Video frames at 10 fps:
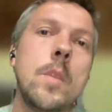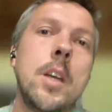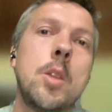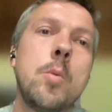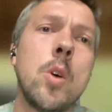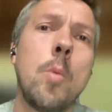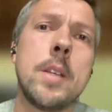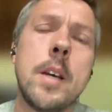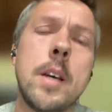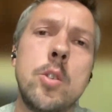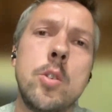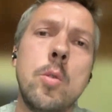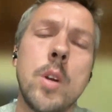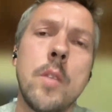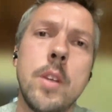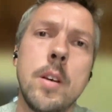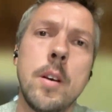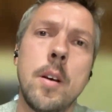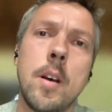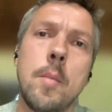it was Obasanjo, one of
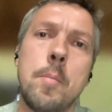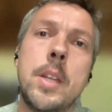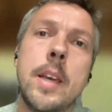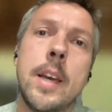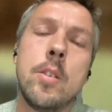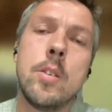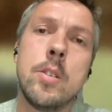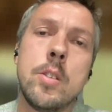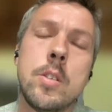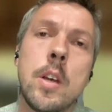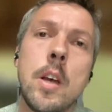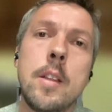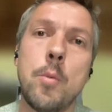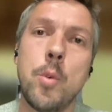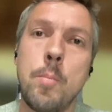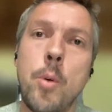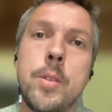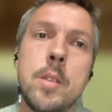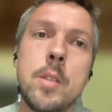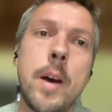the mediators that were
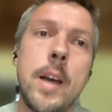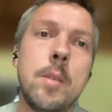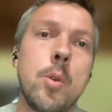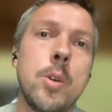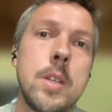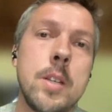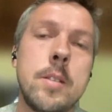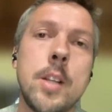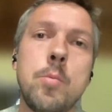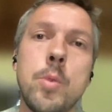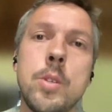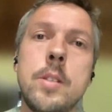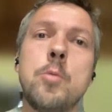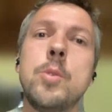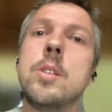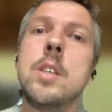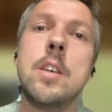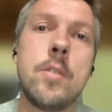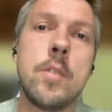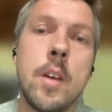appointed by the process that
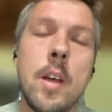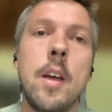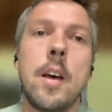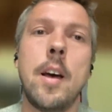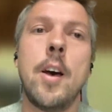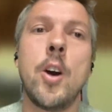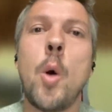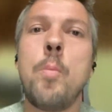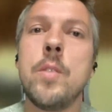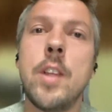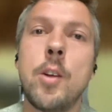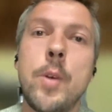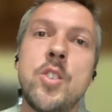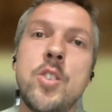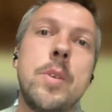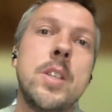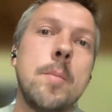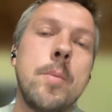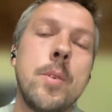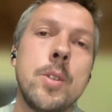received a copy of the Declaration of
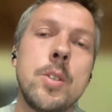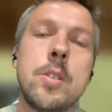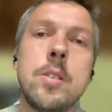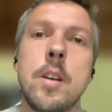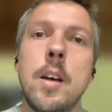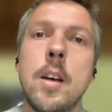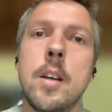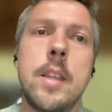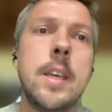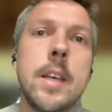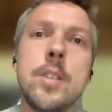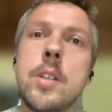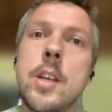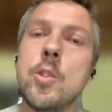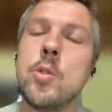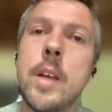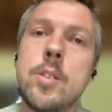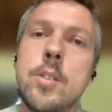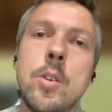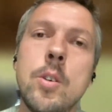Principles, I think yesterday or 2
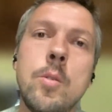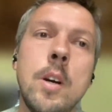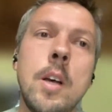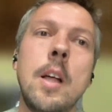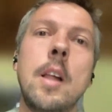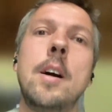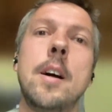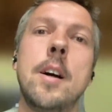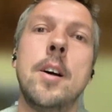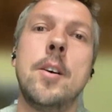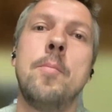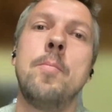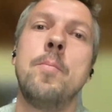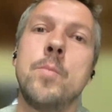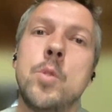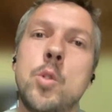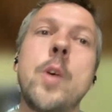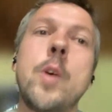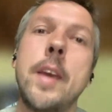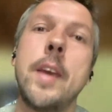days ago, to
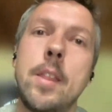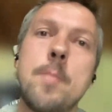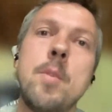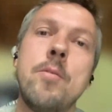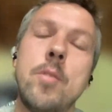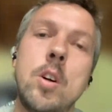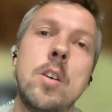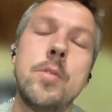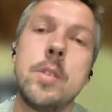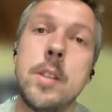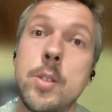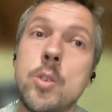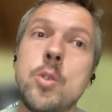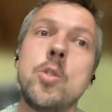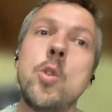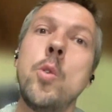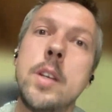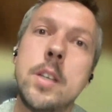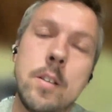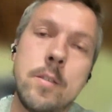try to get them involved. There is also
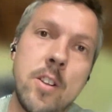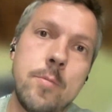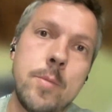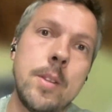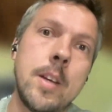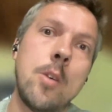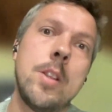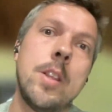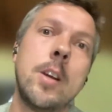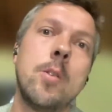Togolese involvement now in the